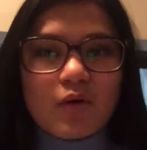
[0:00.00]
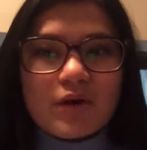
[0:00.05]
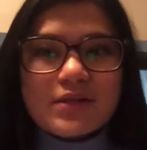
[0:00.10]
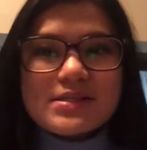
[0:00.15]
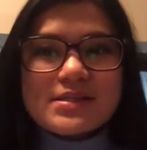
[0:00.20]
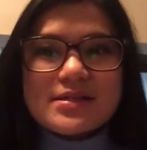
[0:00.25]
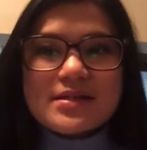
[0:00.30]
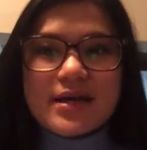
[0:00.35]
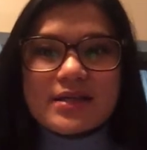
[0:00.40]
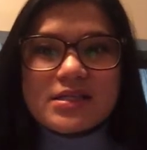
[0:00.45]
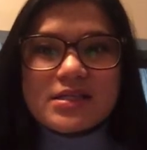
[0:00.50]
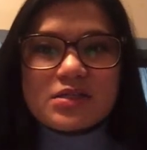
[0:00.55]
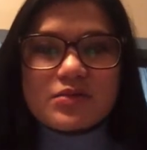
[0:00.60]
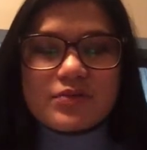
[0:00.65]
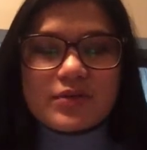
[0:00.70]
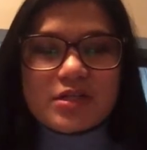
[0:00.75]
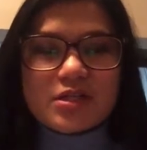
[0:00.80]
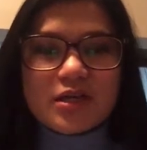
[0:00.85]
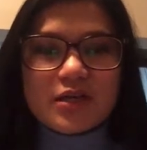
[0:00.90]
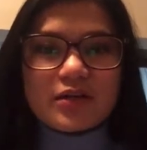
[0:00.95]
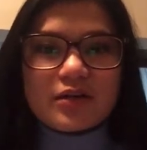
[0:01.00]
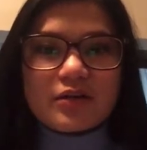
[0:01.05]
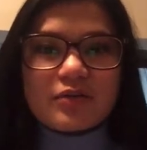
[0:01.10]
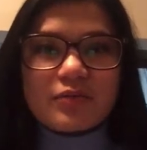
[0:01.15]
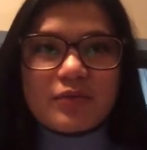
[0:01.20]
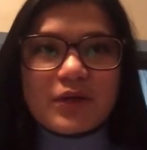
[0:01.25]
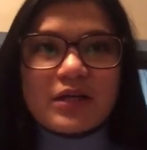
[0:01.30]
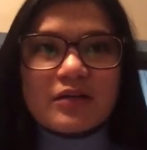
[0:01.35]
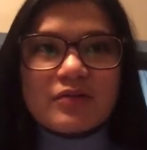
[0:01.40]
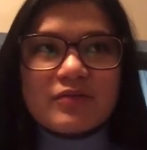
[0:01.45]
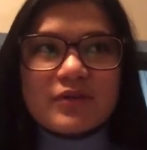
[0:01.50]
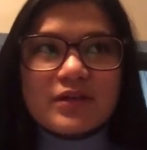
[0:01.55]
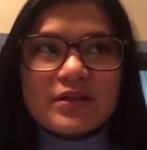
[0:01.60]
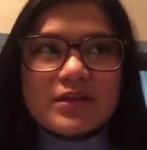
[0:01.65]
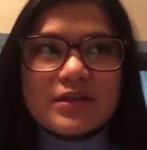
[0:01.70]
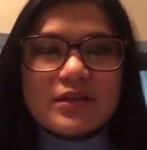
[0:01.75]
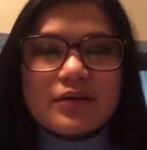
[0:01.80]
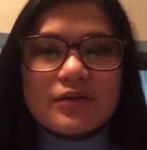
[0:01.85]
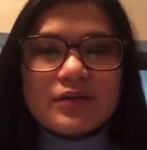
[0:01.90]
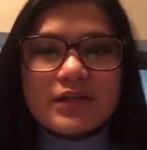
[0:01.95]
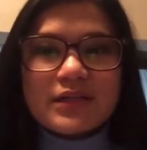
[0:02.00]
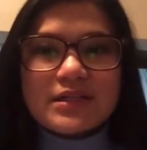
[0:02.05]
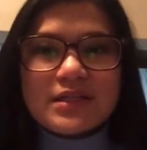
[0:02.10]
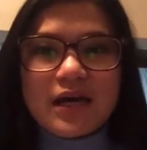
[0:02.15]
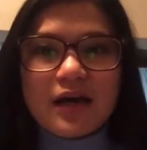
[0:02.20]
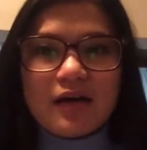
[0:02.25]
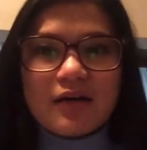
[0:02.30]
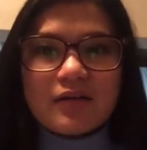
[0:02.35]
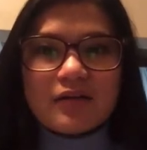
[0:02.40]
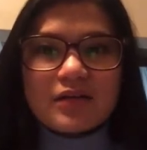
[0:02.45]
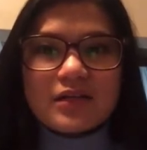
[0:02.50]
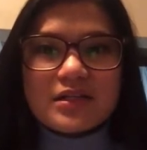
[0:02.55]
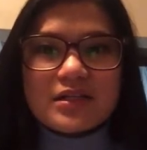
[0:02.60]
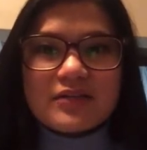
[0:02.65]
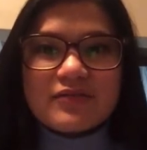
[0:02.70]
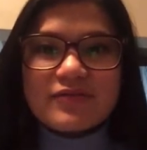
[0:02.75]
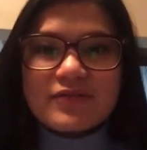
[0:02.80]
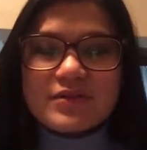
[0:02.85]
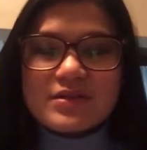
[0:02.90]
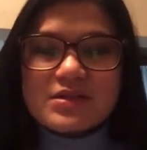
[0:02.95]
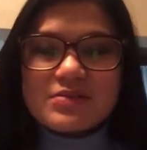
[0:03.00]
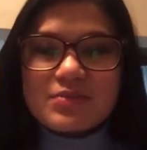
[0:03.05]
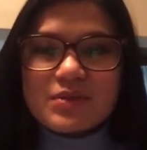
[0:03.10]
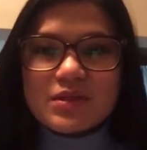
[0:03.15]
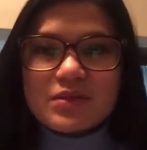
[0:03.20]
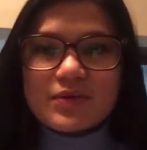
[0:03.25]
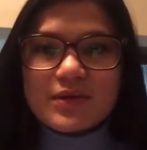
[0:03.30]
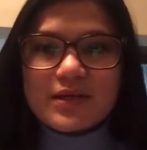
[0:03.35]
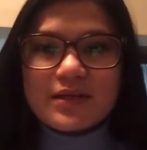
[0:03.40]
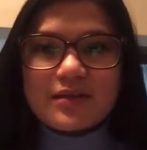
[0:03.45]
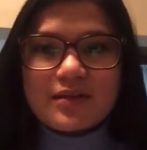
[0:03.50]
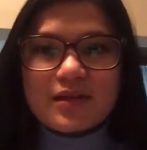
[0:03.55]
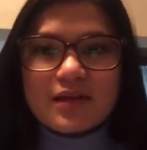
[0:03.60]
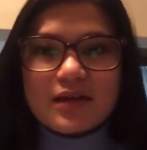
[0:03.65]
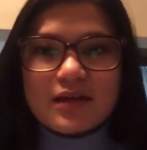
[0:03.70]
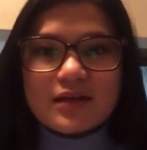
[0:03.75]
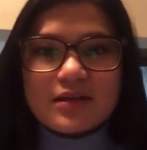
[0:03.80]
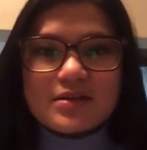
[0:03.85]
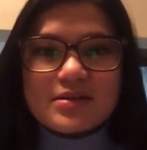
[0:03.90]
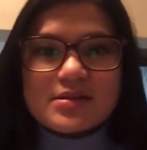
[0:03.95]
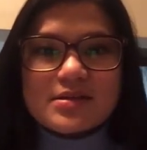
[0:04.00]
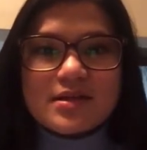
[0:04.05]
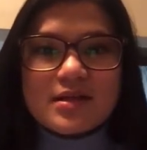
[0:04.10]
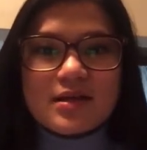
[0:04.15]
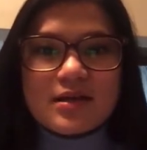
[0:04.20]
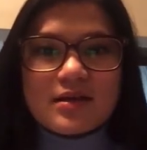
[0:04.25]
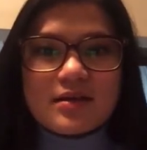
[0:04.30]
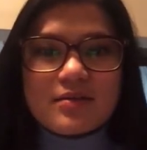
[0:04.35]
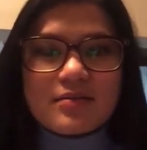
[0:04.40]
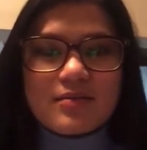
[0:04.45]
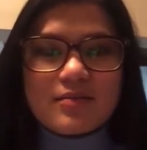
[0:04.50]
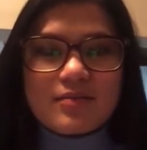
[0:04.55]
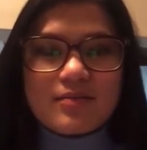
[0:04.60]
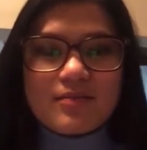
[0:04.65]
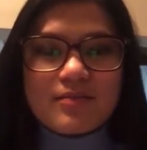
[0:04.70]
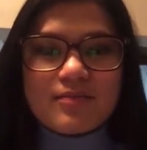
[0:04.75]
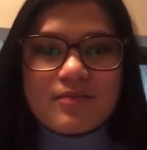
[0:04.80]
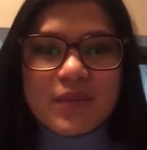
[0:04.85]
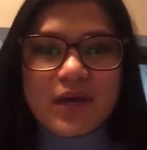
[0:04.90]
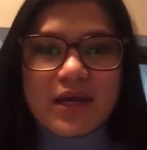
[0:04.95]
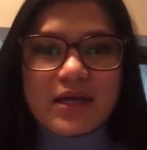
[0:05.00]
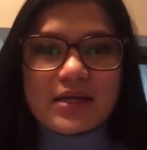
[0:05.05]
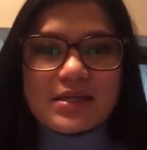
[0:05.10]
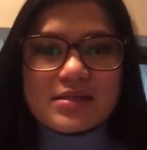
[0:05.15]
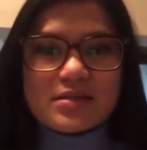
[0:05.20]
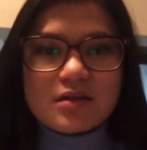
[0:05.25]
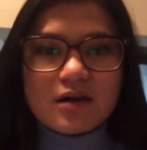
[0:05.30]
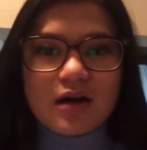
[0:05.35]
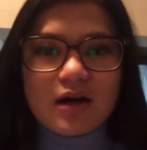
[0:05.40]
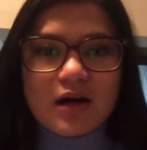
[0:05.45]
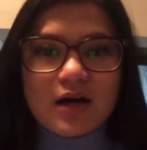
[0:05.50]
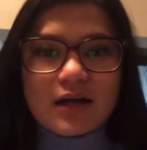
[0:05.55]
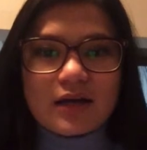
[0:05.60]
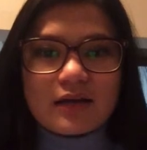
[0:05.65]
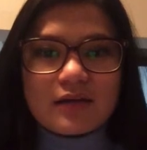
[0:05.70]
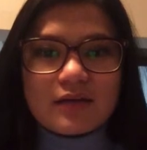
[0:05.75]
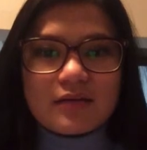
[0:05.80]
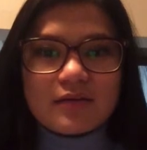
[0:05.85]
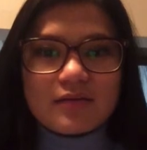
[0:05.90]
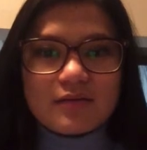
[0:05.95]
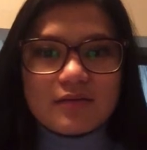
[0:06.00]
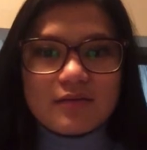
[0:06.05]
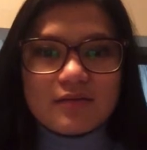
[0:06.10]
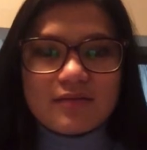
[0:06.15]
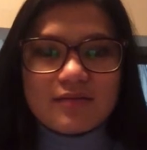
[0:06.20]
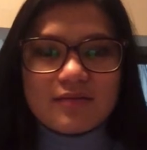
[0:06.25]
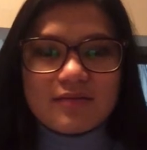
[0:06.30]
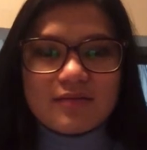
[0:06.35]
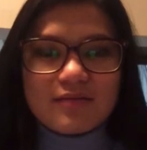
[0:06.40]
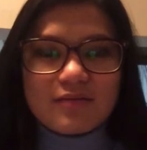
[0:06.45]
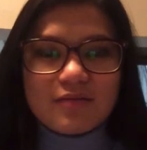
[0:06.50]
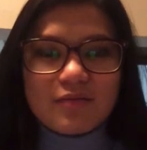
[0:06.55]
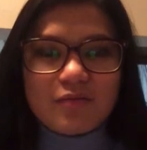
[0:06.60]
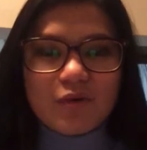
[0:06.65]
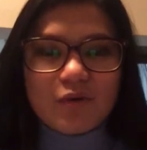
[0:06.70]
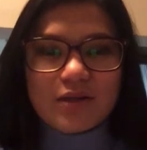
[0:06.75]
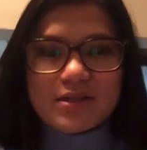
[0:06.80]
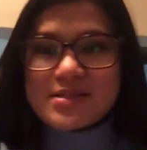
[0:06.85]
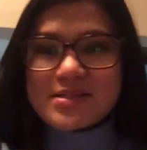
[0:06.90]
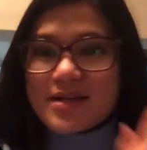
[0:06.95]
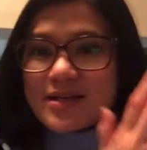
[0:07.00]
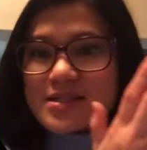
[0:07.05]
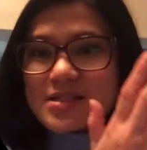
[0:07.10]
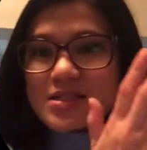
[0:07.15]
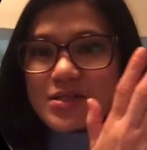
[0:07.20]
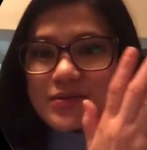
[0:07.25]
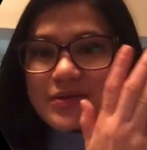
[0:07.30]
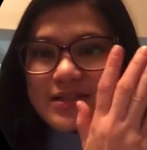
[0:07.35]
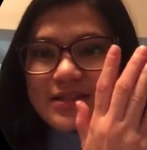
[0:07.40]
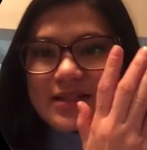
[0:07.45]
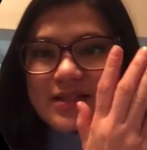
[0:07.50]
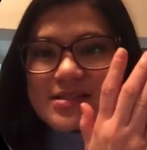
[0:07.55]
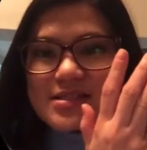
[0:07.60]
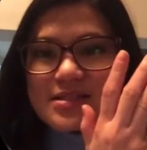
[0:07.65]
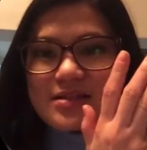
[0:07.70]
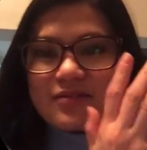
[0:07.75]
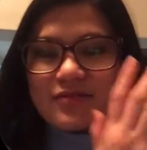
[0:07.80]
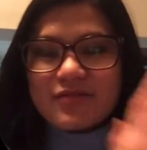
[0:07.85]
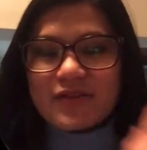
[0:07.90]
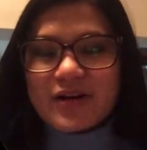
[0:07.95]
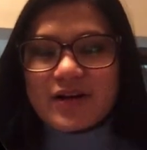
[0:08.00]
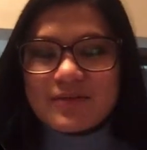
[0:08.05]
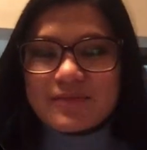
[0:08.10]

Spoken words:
next to each other. We can really only tell the difference between things based on what's next to it that's different.